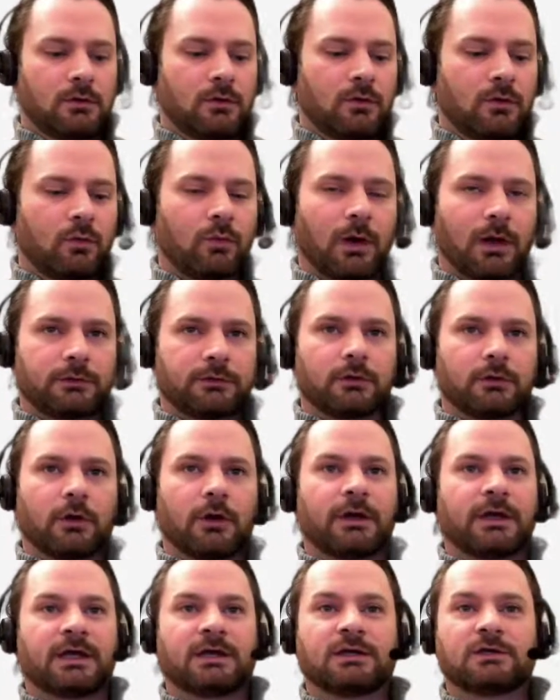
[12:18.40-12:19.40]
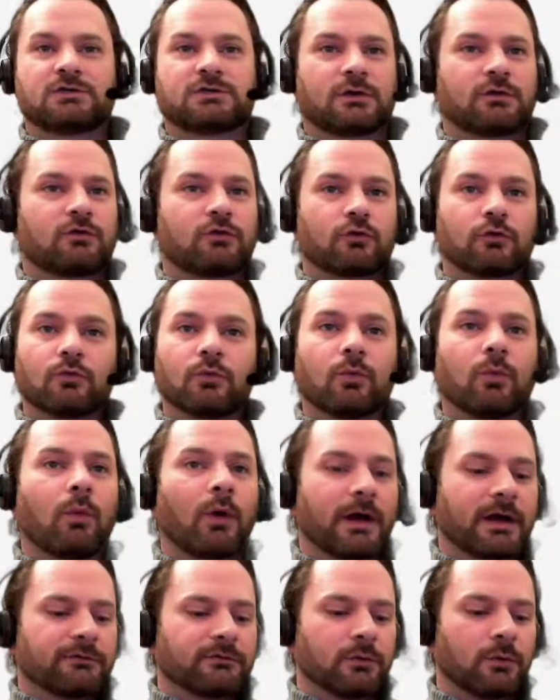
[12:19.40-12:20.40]
While you're learning, just do
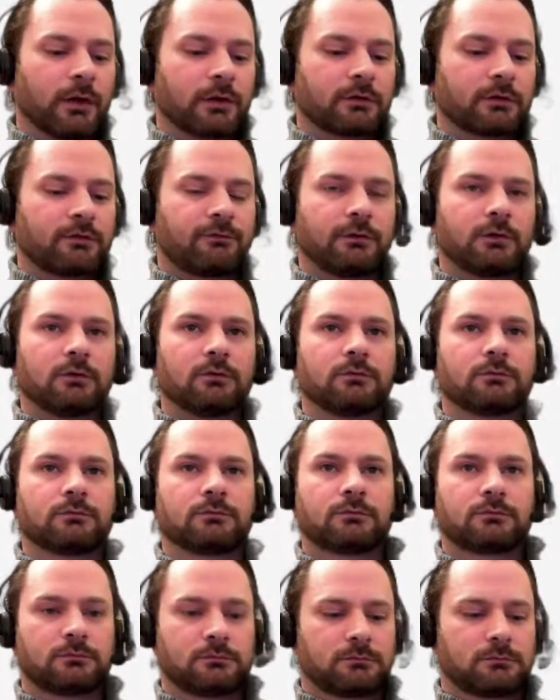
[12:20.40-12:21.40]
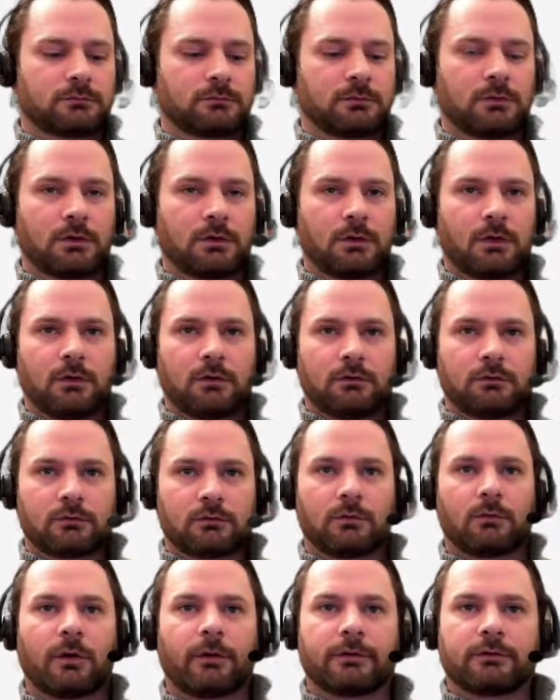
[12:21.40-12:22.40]
whatever works for you.
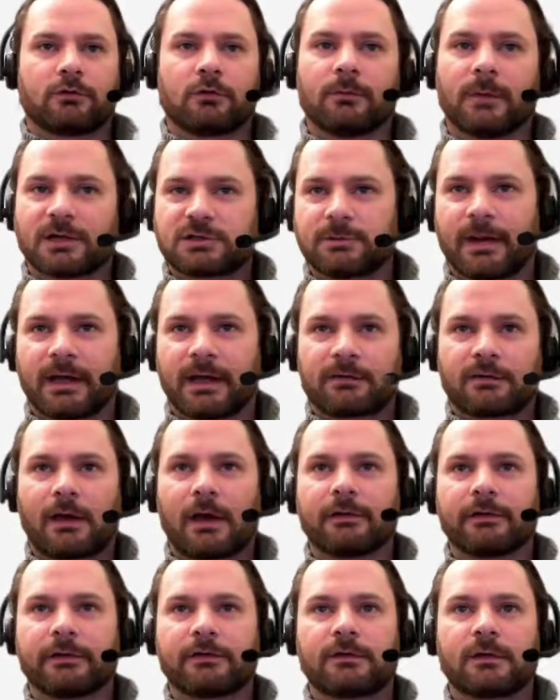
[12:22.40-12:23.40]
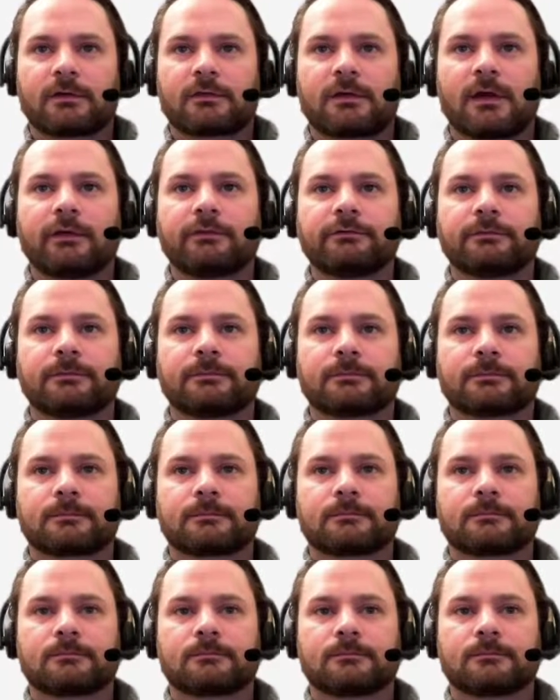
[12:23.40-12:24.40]
Don't worry too much about stylistic stuff.
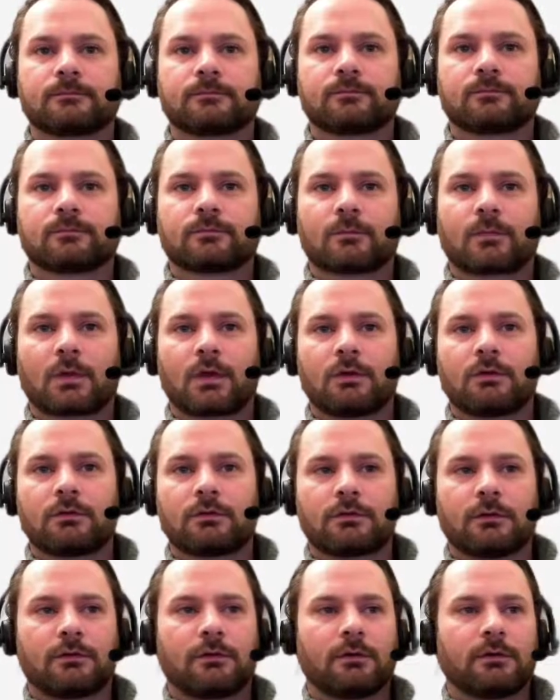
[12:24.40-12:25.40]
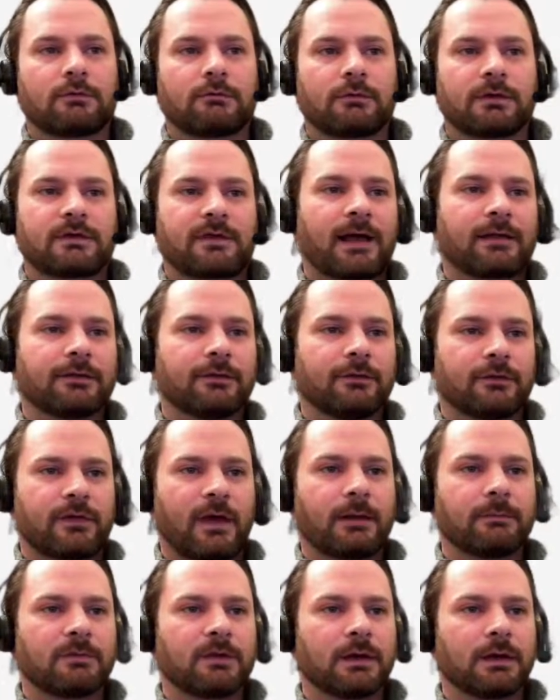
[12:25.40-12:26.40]
So those are exactly the
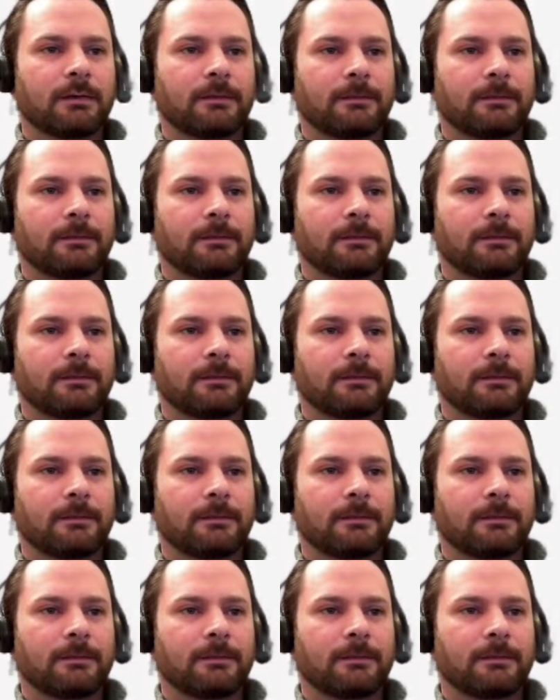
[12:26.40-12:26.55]
same thing.